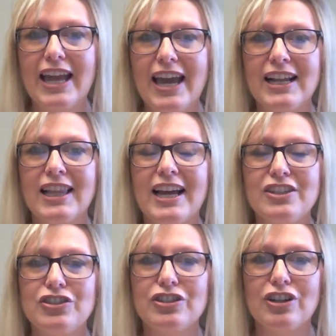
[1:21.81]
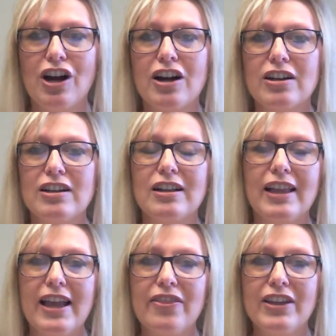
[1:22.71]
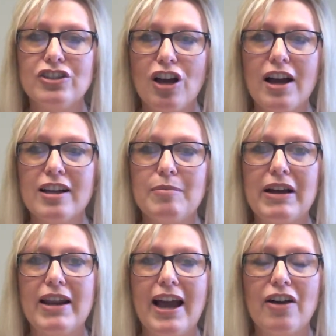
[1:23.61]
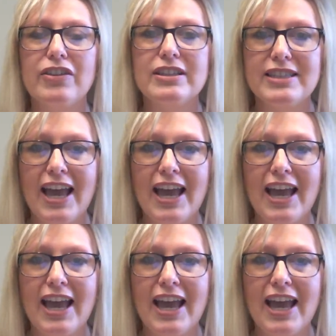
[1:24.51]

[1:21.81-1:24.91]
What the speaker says: analyze your article and then talk about how this